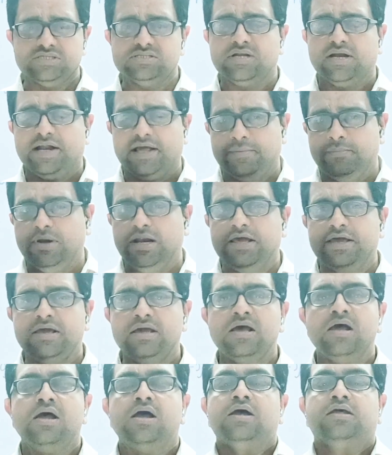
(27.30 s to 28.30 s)

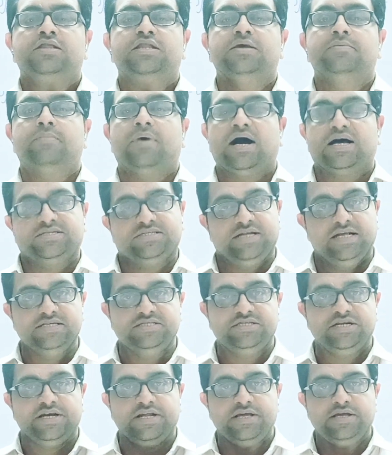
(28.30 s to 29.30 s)
namely the mass
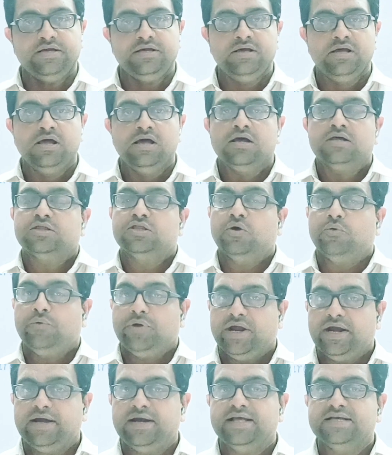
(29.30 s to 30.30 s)
density, the
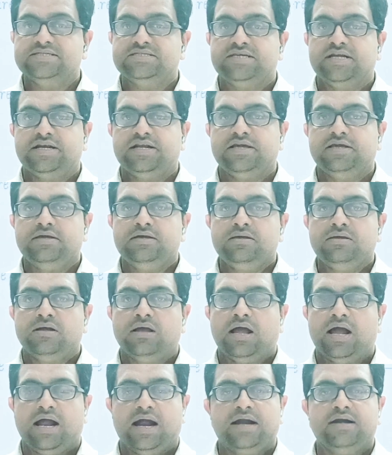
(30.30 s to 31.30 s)
weight
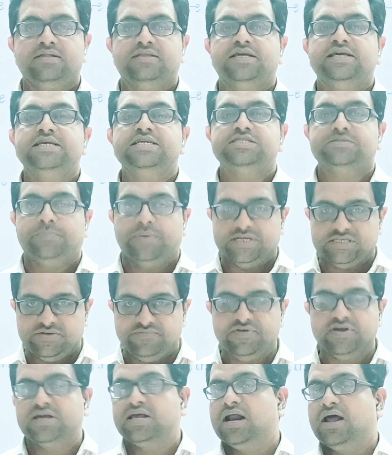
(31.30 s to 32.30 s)
density, and the
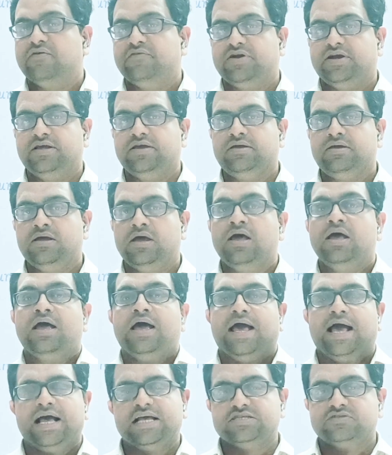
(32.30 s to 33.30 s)
specific gravity,
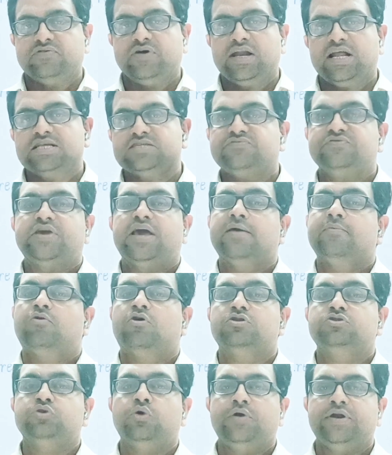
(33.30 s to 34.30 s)
as well as we have
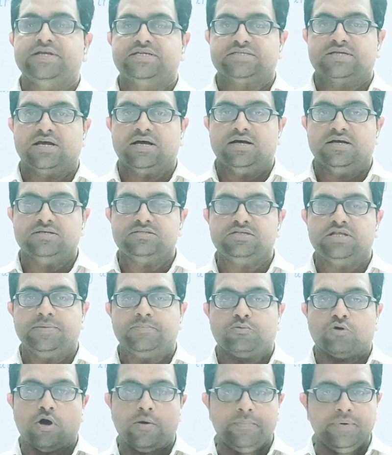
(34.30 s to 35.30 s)
also discussed
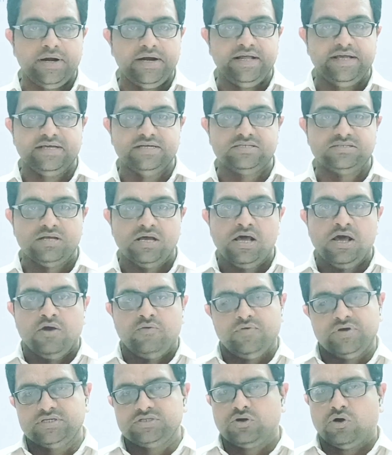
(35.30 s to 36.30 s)
the properties
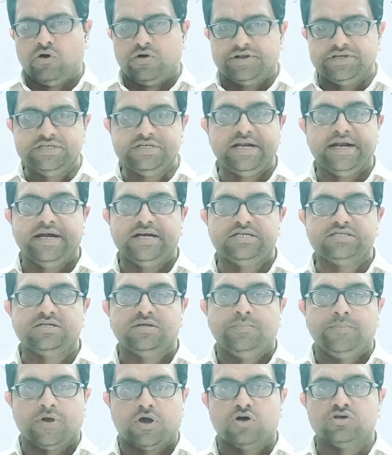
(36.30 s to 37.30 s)
which
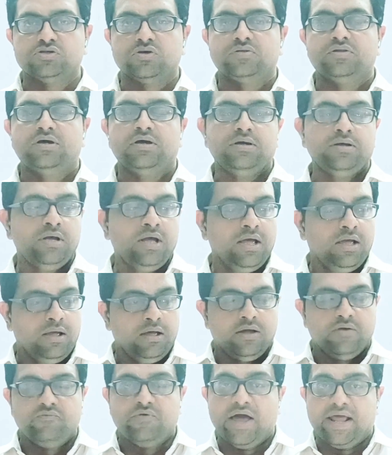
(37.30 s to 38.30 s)
originates because of the
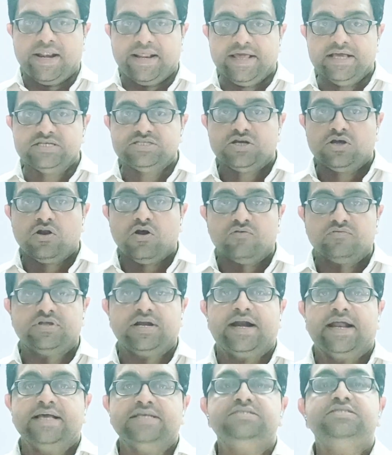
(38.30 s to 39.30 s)
variation of
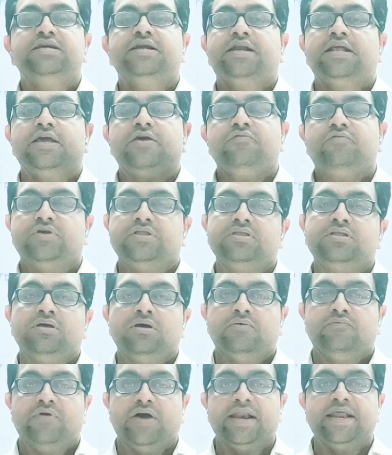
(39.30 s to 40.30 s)
the density with
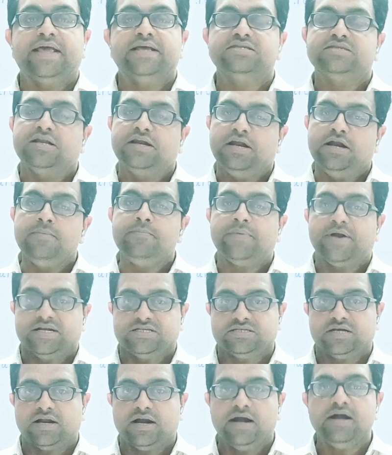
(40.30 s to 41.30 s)
variation in
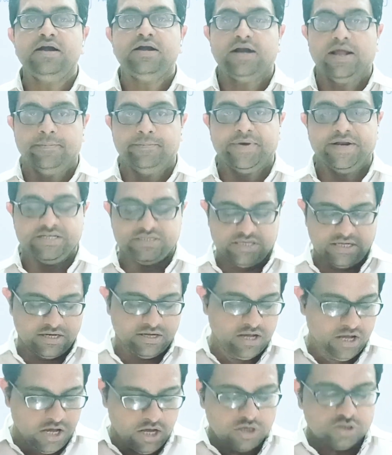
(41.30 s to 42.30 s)
pressure and temperature.
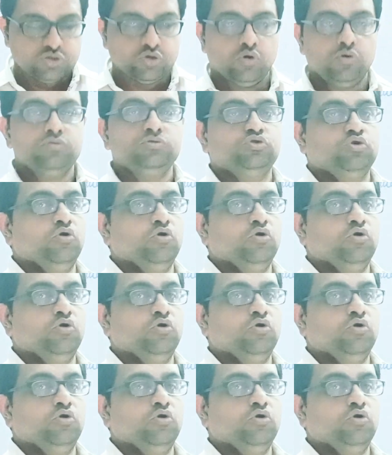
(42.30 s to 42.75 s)
So